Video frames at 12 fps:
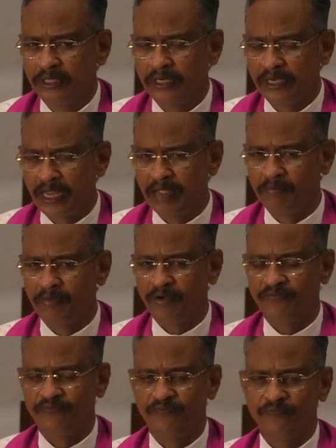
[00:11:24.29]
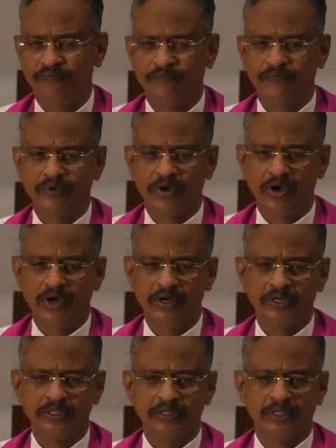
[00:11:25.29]
Lamb of God
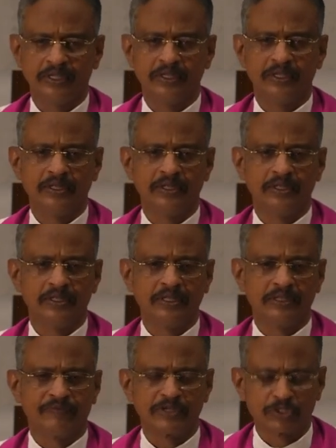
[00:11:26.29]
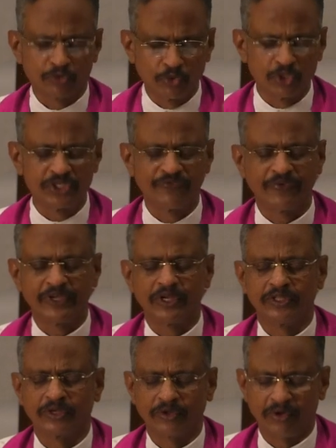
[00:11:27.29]
that was crucified
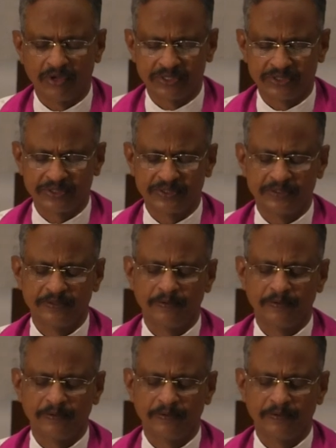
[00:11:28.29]
on the cross.